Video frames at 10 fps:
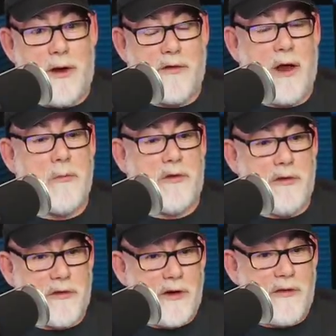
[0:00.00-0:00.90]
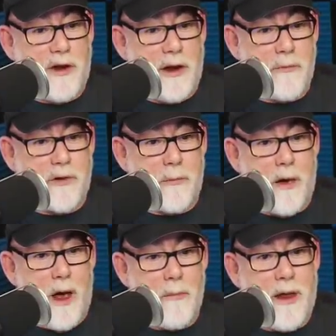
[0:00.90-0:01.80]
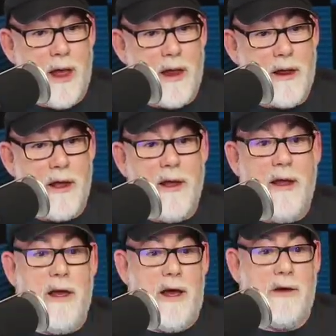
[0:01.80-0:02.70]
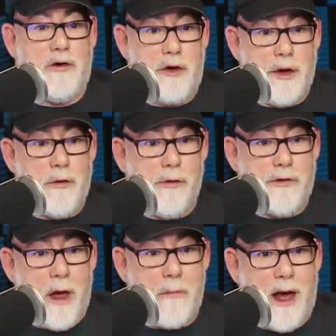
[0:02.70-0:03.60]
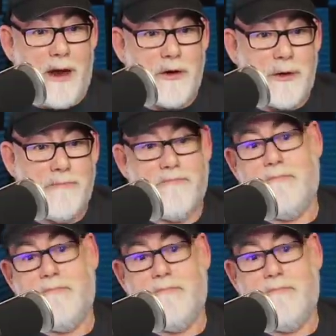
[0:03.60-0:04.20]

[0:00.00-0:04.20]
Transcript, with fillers: because I was insisting it was a barm cake, and she calls it a batch.